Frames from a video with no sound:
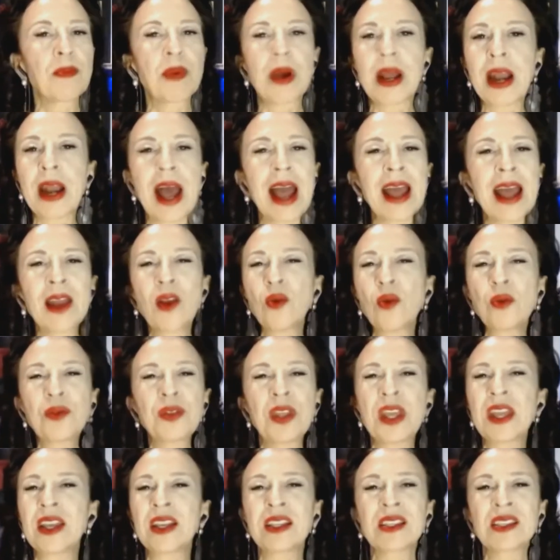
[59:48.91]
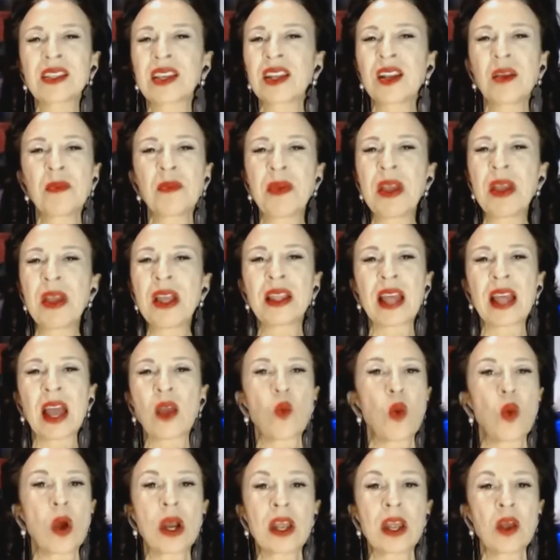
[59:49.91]
but I don't think it's going to be like,
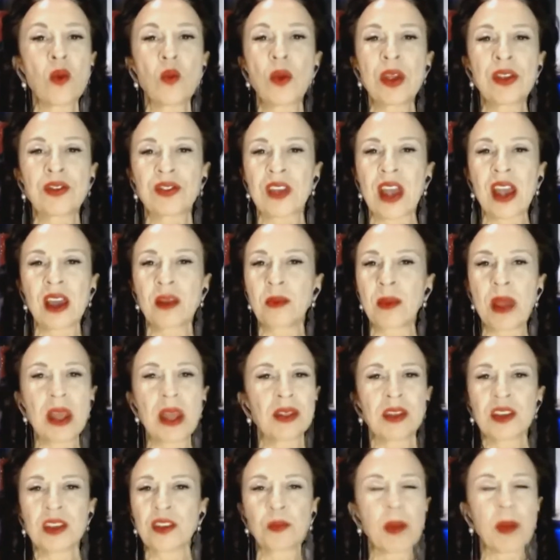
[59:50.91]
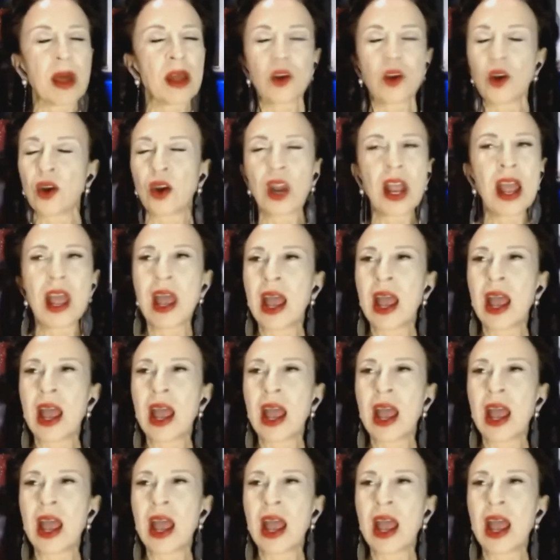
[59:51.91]
what can we say and make this better?